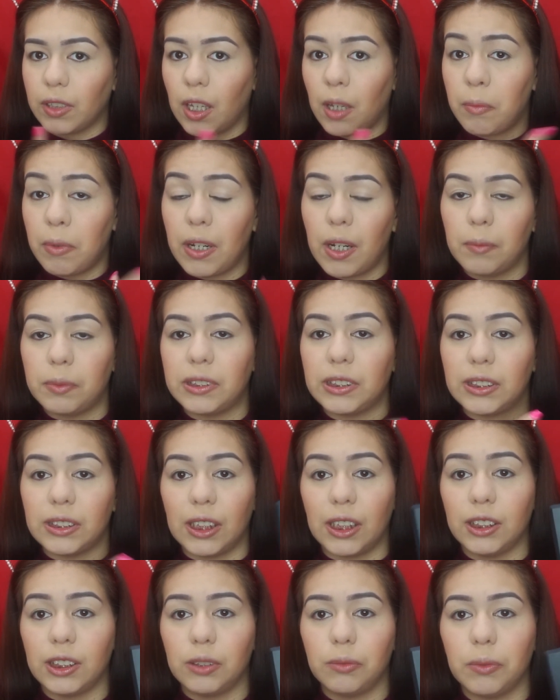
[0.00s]
I've been
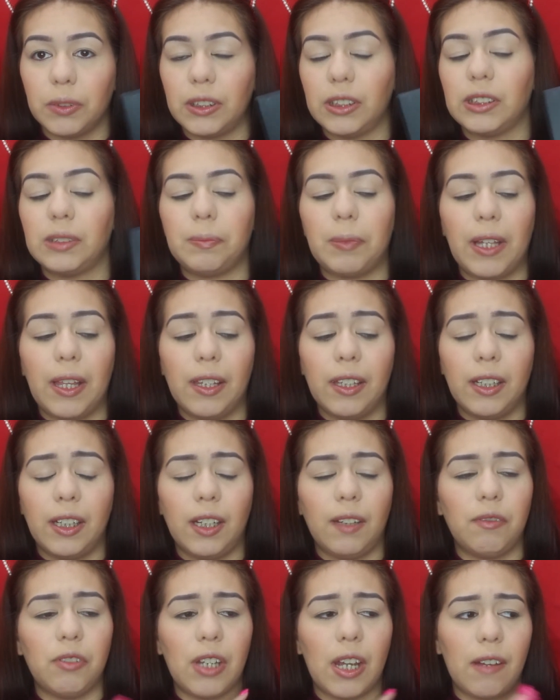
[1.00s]
obsessed with this palette,
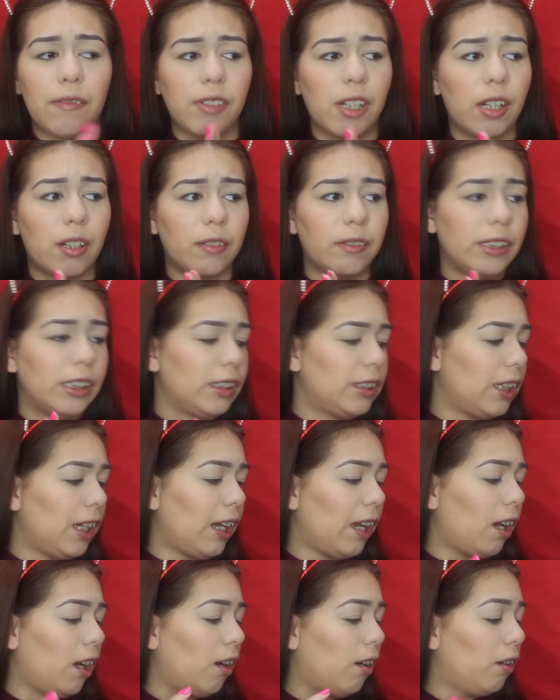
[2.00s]
if you have not already
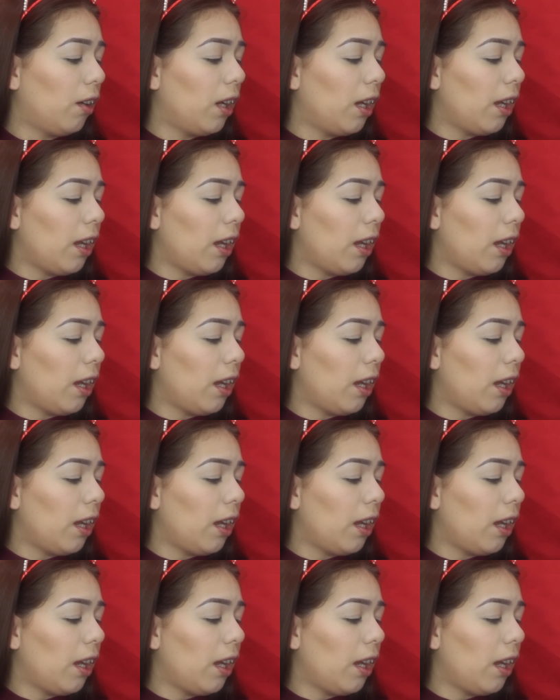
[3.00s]
tell.